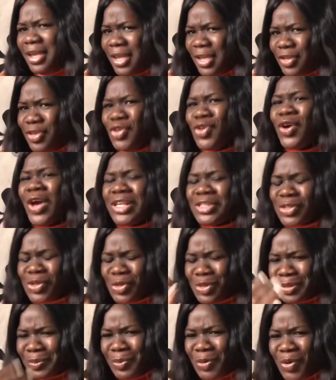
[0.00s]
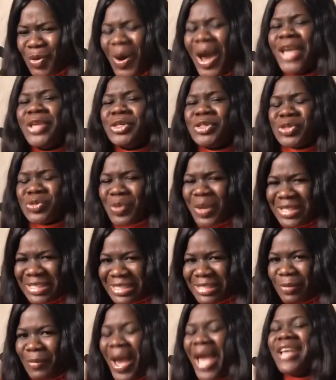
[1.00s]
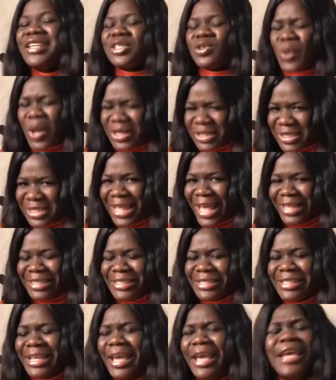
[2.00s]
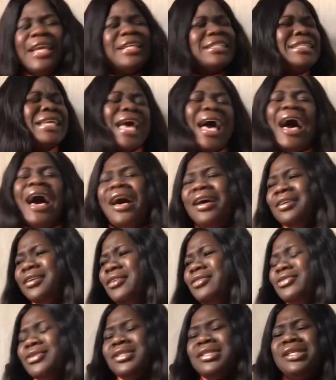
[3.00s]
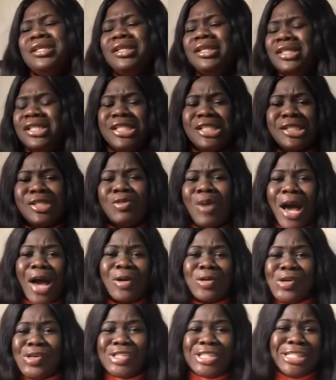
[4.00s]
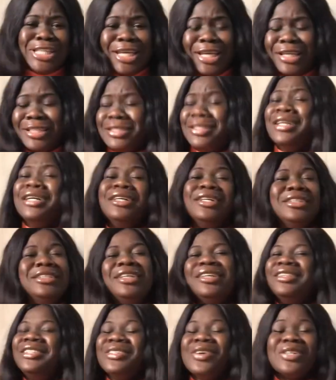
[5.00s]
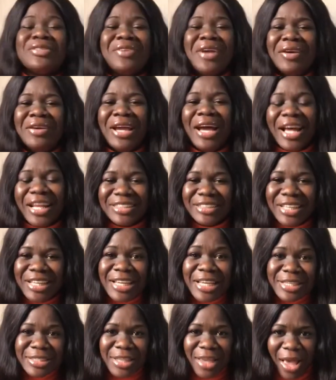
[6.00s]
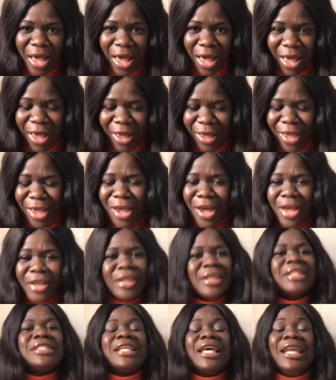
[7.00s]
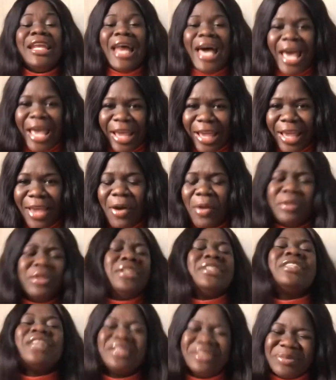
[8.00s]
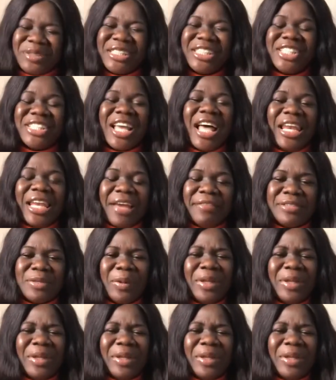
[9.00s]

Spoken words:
Neo, excuse me, why are you sweating? Why are you sweating like this? He said, if you see the sheet, well, go shit. No, it was very hard. He said, it's a lie. They shall left.